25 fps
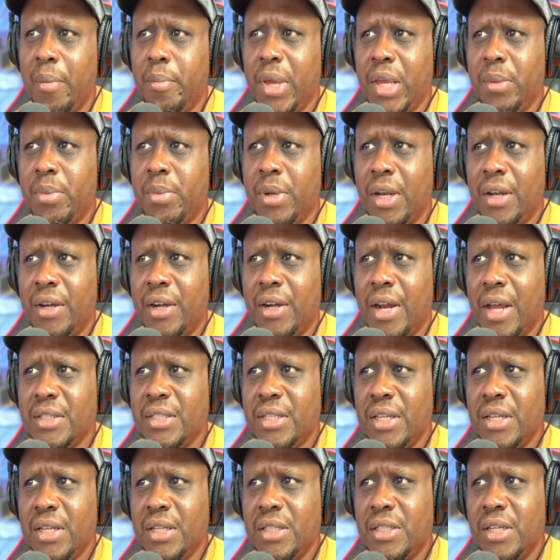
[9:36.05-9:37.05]
People in our
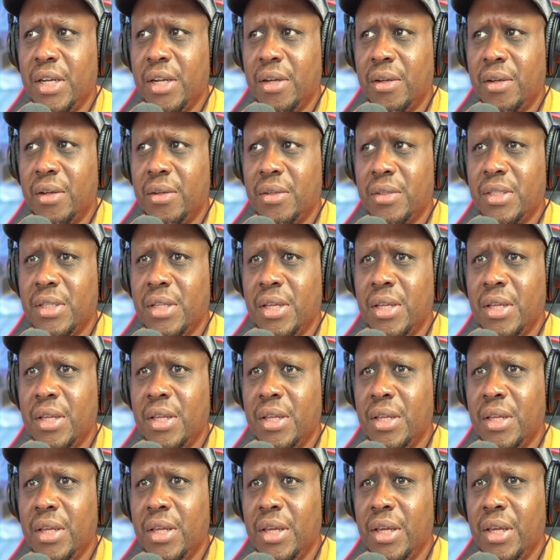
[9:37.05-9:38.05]
city's jails
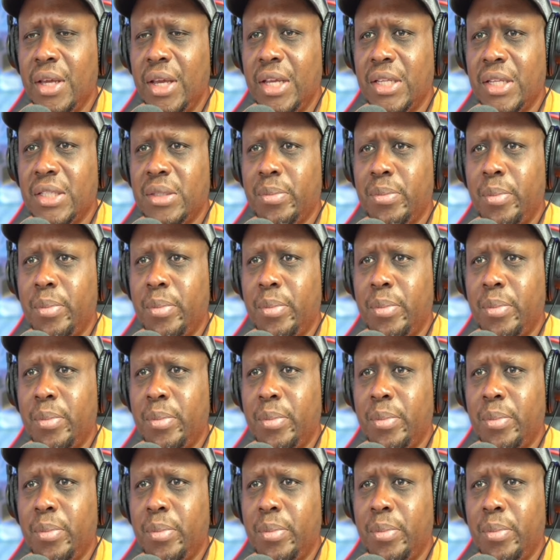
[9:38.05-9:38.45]
is